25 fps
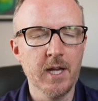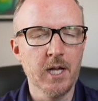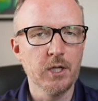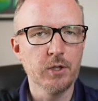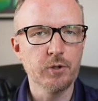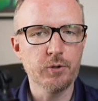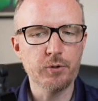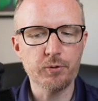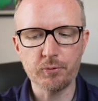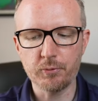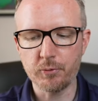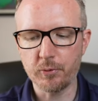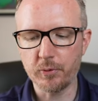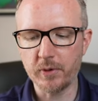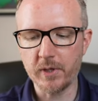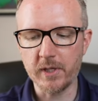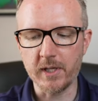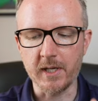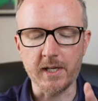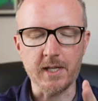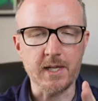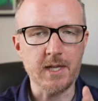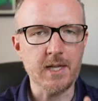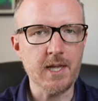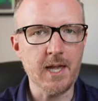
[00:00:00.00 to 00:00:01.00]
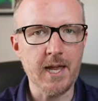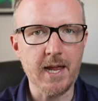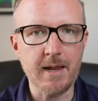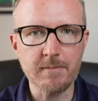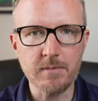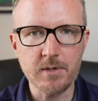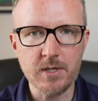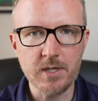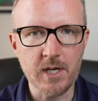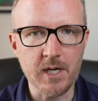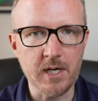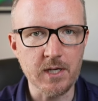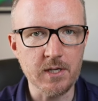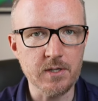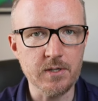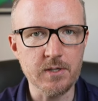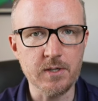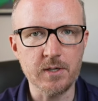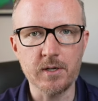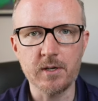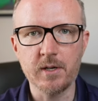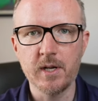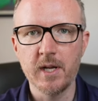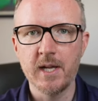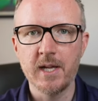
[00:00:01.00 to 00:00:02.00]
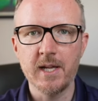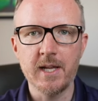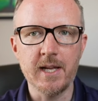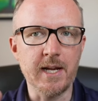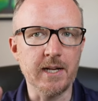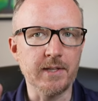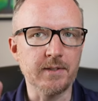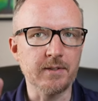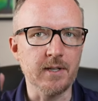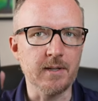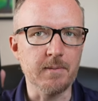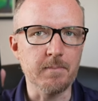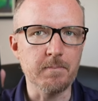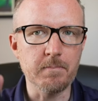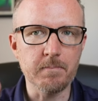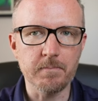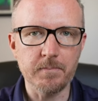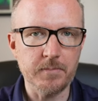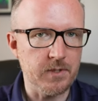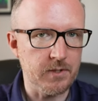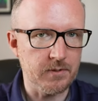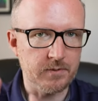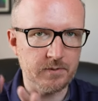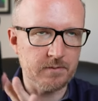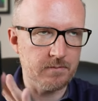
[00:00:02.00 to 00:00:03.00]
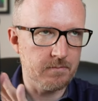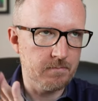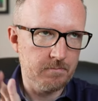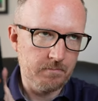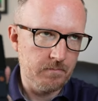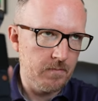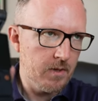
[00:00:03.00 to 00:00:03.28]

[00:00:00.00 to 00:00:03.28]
truly a game changer, it's um, just